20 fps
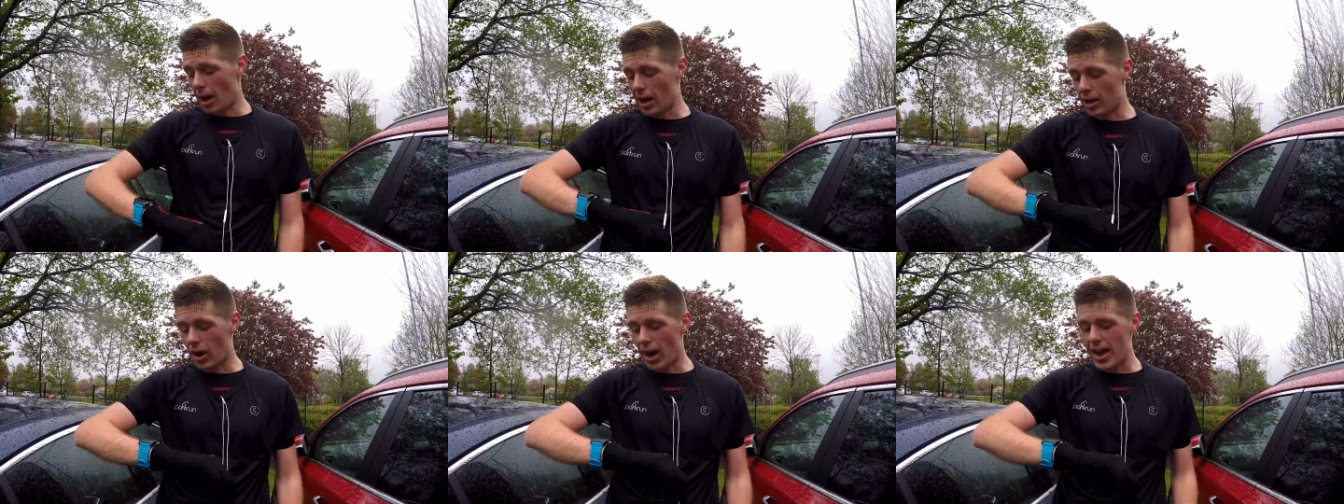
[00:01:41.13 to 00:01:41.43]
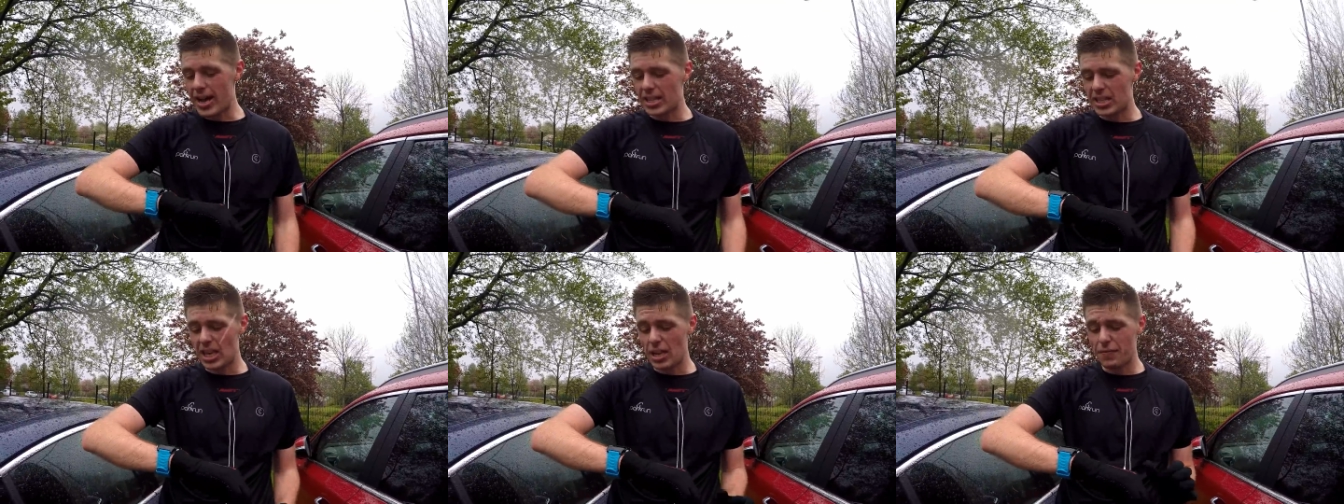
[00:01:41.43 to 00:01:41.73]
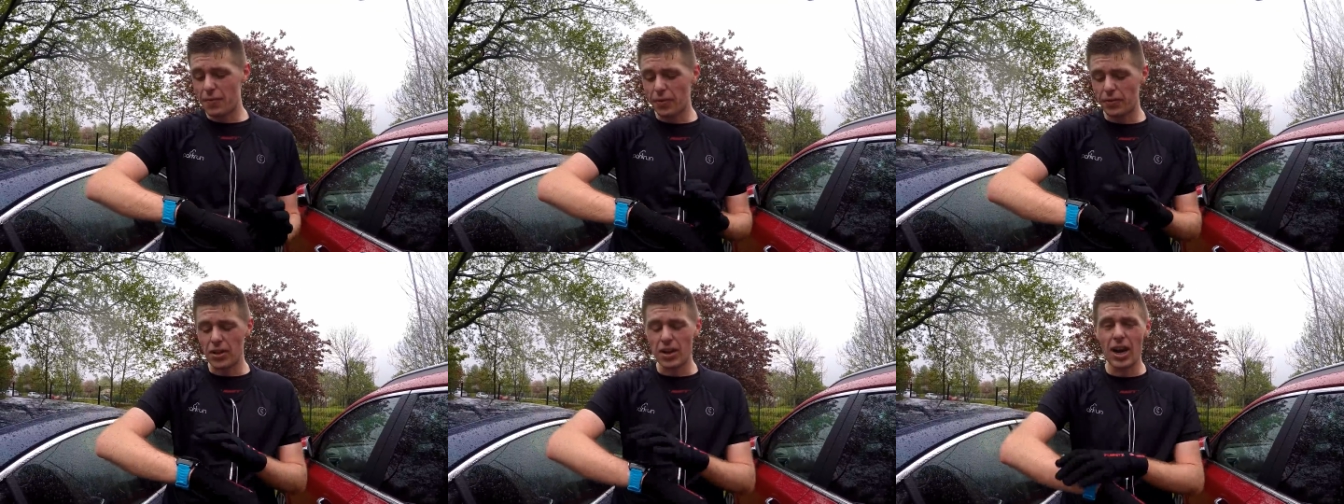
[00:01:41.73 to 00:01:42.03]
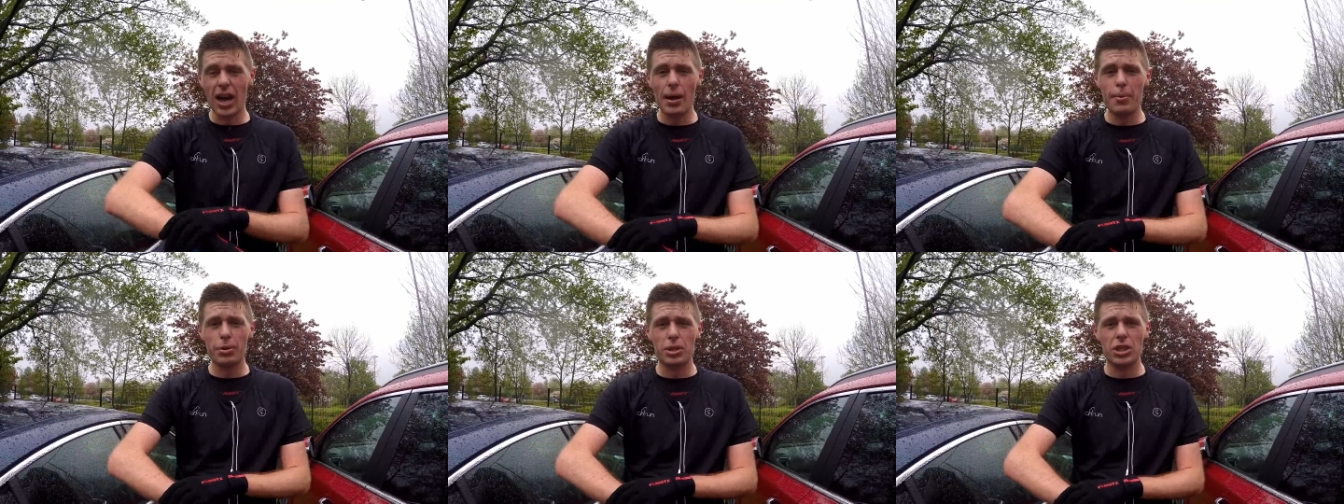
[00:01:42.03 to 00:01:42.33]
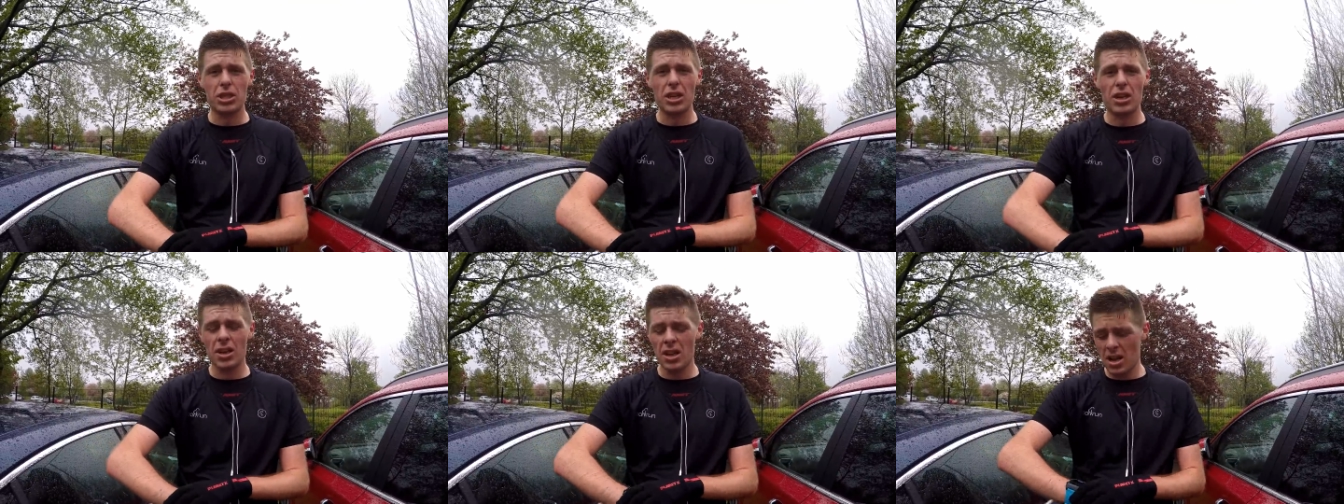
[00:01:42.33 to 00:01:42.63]
I got 18.59, which
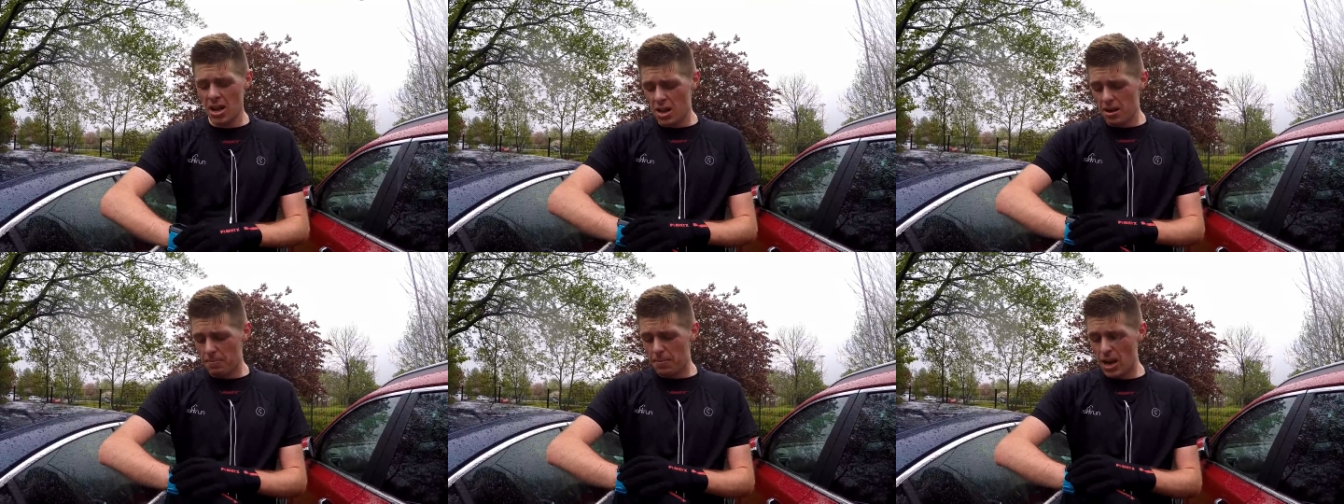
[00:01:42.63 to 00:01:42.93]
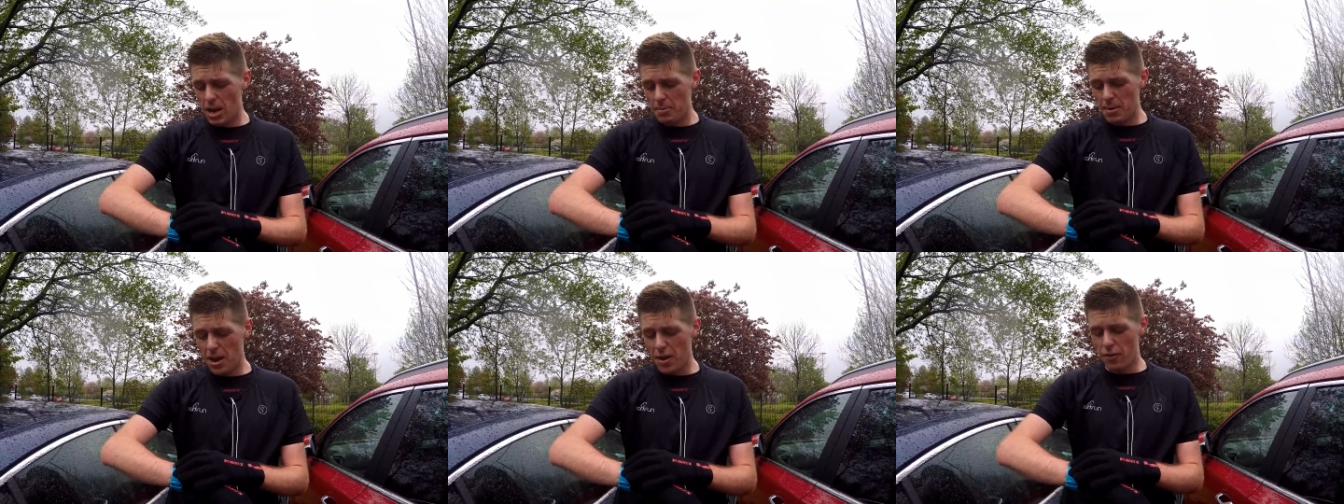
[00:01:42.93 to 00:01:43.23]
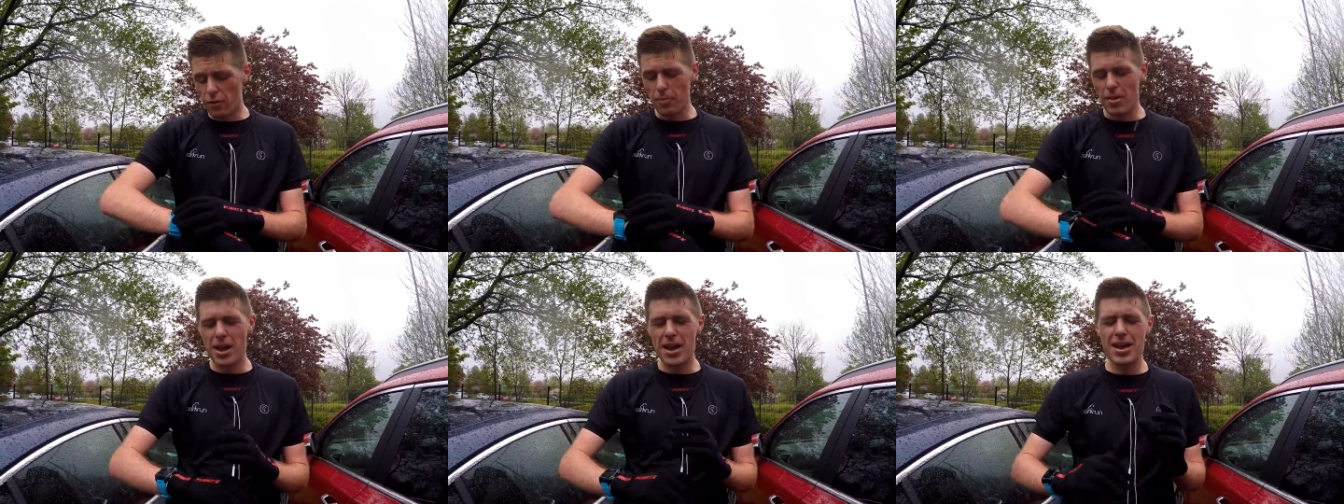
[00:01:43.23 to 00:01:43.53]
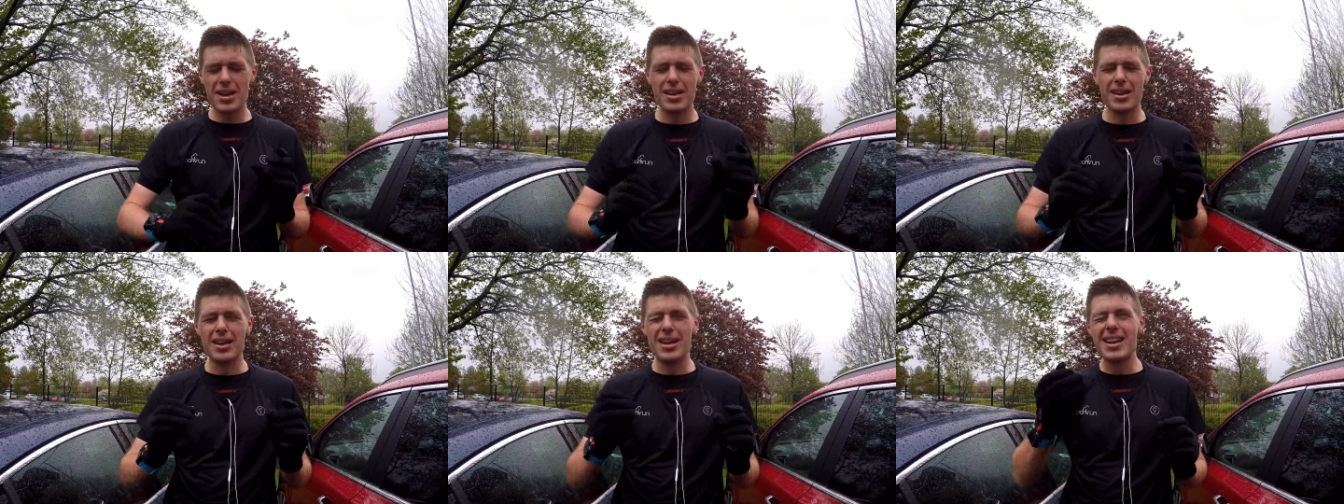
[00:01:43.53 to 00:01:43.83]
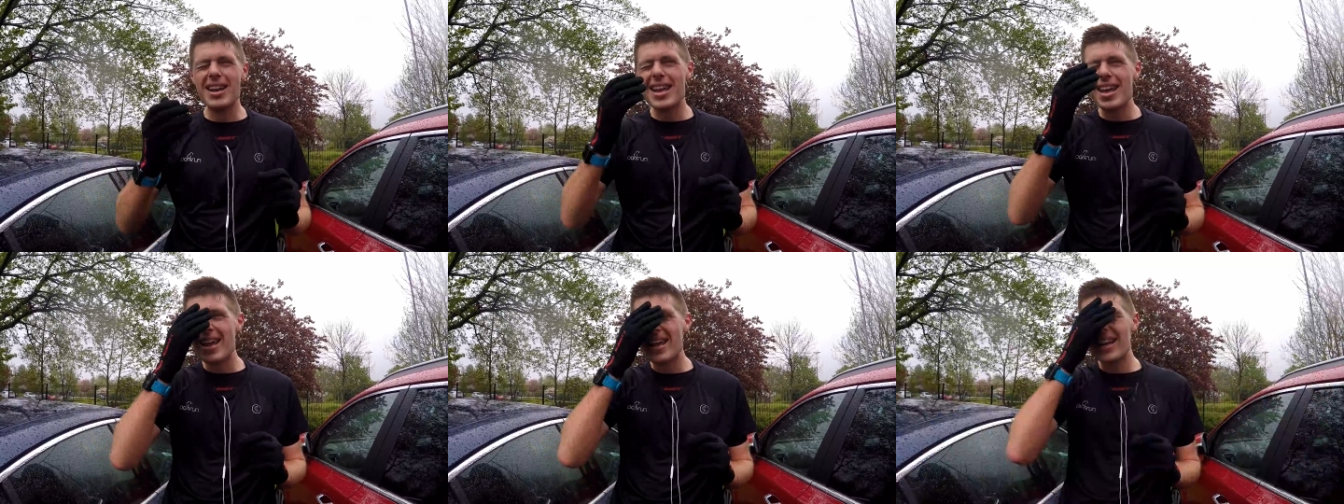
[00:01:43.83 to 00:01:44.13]
is a PB for me,
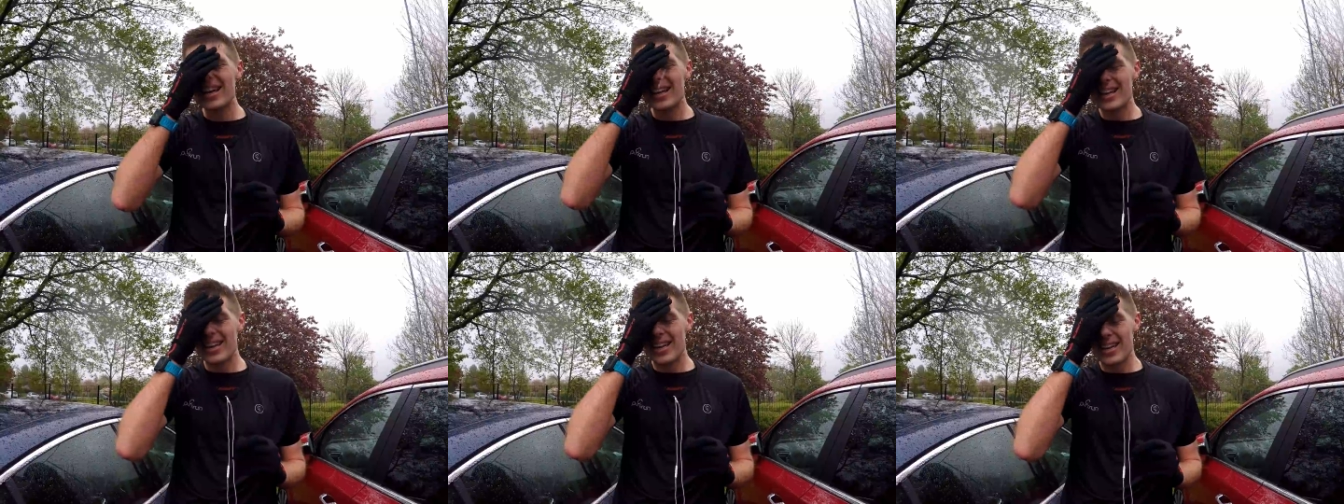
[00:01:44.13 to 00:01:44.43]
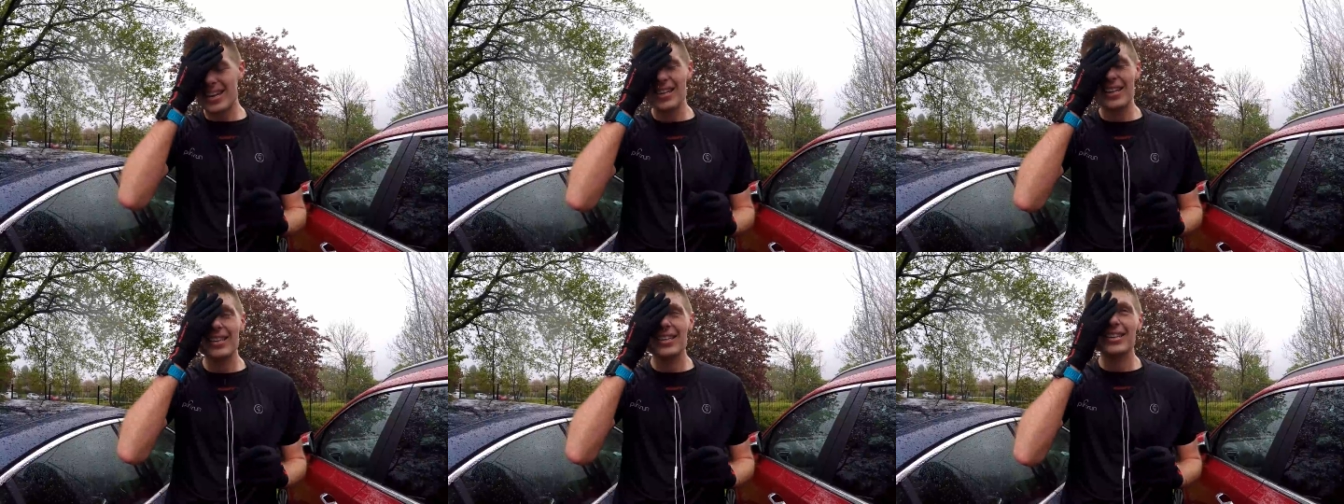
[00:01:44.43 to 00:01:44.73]
nearly